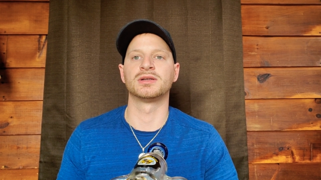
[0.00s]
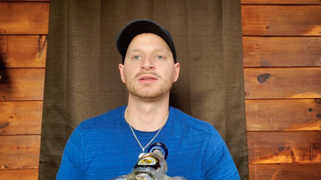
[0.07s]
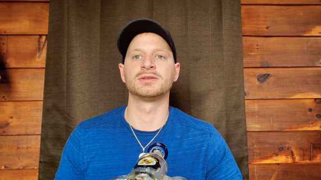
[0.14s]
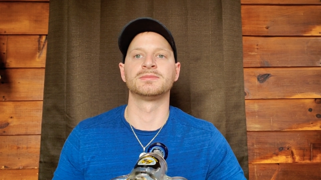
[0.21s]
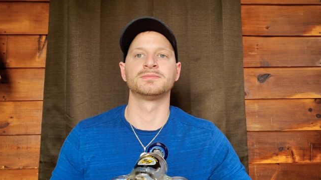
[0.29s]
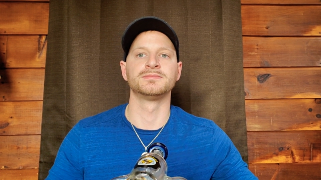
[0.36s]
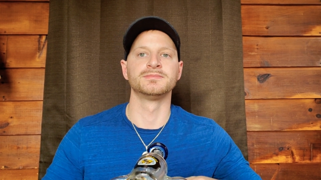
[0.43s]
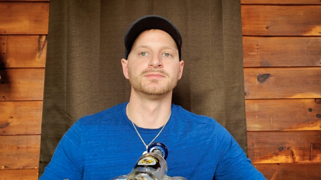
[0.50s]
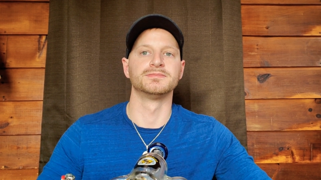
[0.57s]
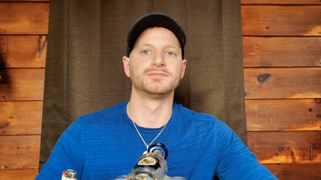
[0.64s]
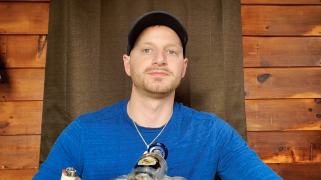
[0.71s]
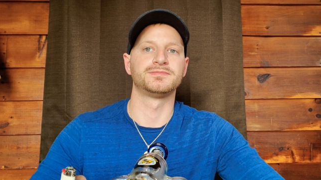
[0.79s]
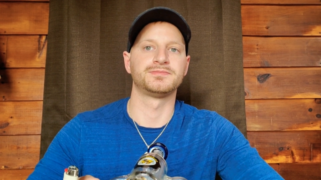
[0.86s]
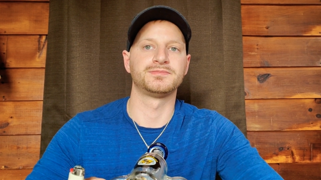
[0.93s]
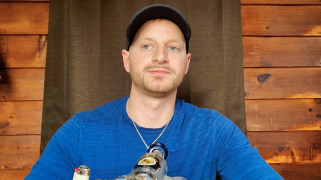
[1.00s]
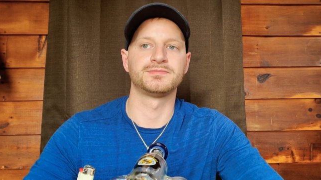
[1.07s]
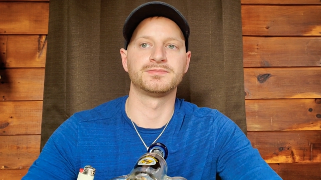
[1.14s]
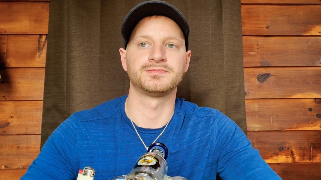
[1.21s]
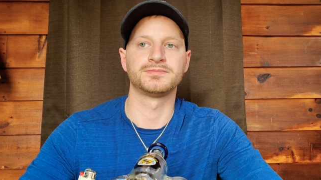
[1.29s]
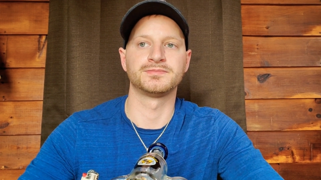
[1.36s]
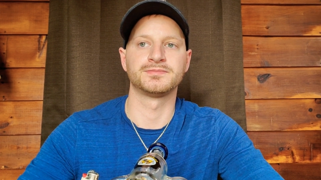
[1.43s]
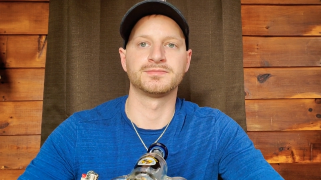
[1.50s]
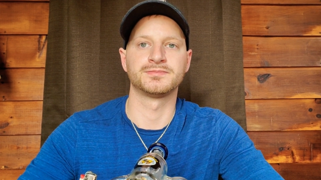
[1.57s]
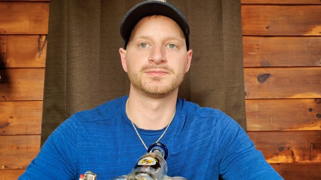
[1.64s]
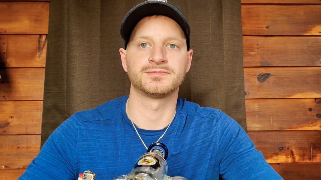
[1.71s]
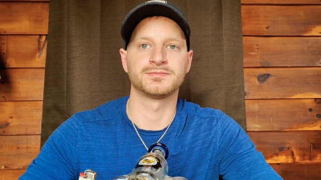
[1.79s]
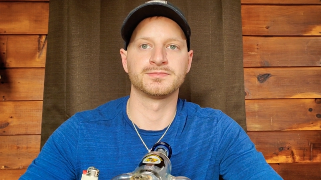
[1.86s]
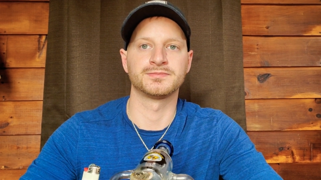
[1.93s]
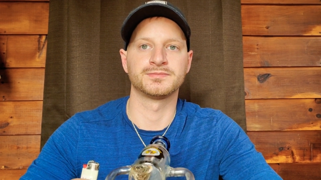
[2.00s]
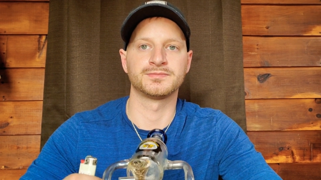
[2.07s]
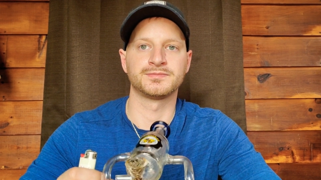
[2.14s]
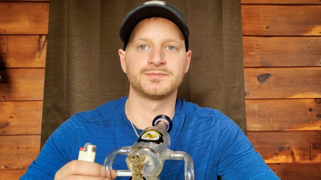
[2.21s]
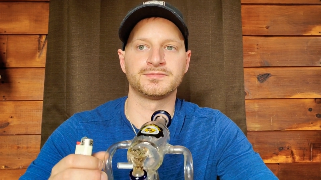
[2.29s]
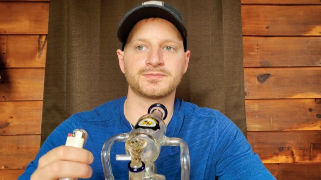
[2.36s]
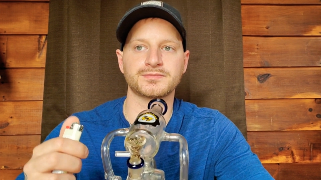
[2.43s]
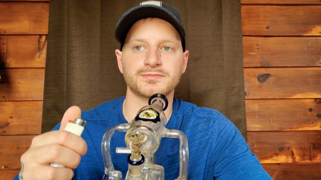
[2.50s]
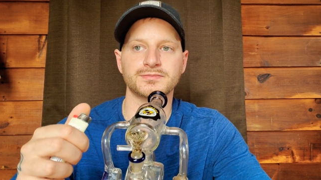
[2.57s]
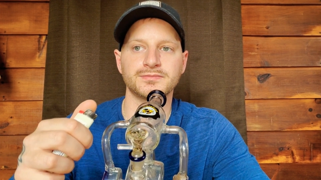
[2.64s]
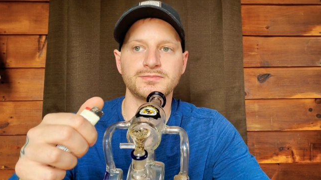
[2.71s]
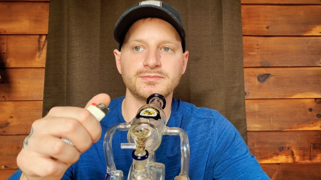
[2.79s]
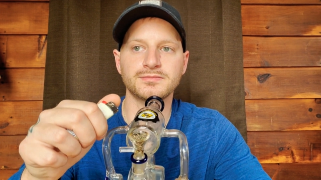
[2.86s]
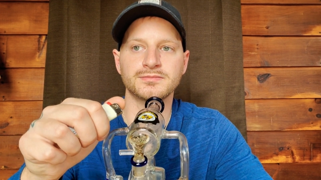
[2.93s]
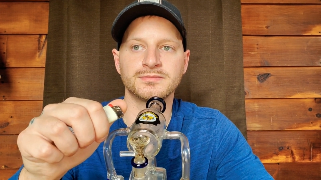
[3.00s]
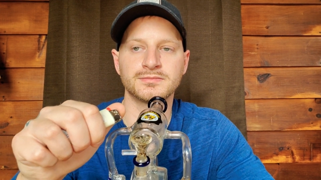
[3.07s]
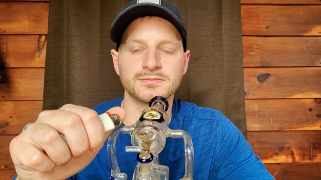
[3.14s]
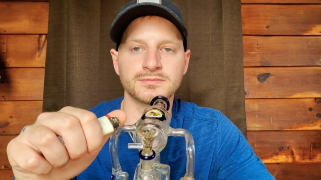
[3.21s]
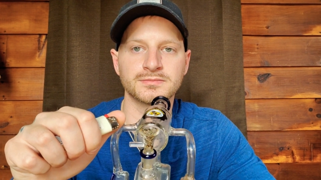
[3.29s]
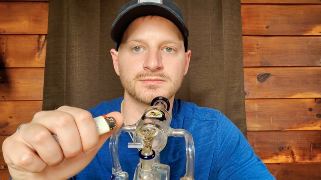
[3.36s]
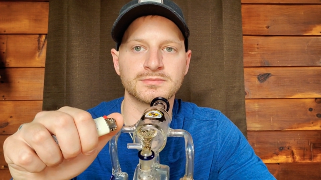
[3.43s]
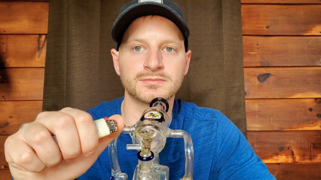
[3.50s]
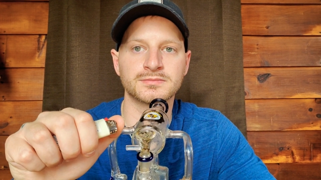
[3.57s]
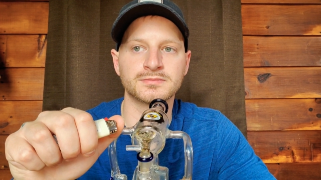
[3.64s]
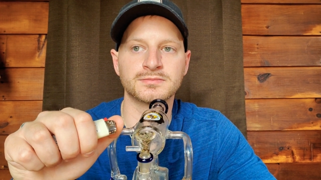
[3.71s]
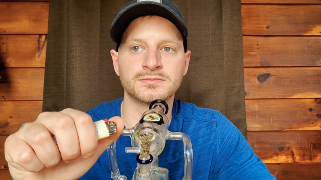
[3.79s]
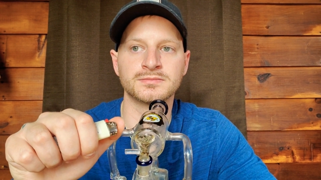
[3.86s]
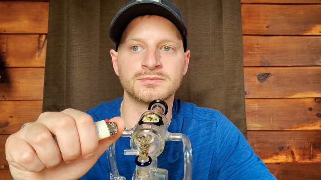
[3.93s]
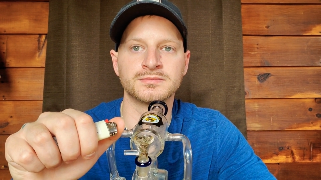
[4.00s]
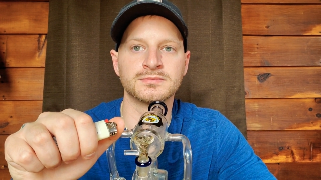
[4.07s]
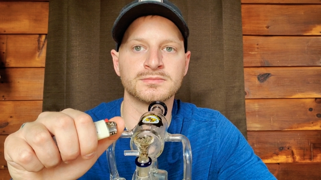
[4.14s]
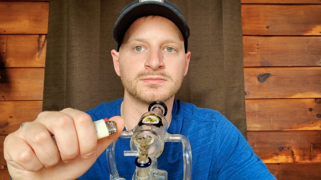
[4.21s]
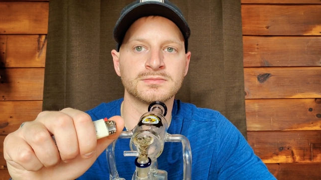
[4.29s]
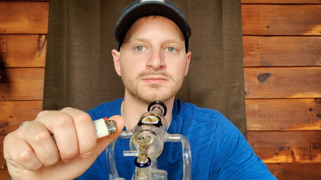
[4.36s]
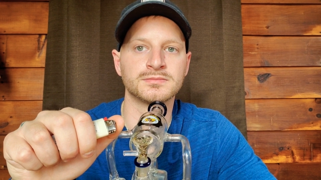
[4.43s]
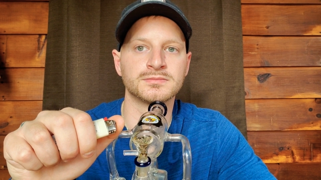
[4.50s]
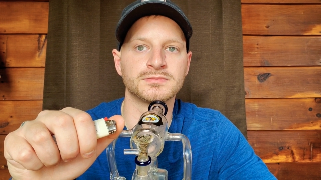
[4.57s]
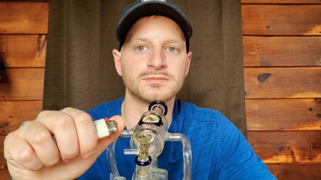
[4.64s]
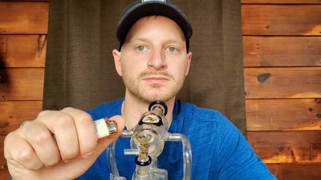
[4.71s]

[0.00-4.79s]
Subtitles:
(no one is talking)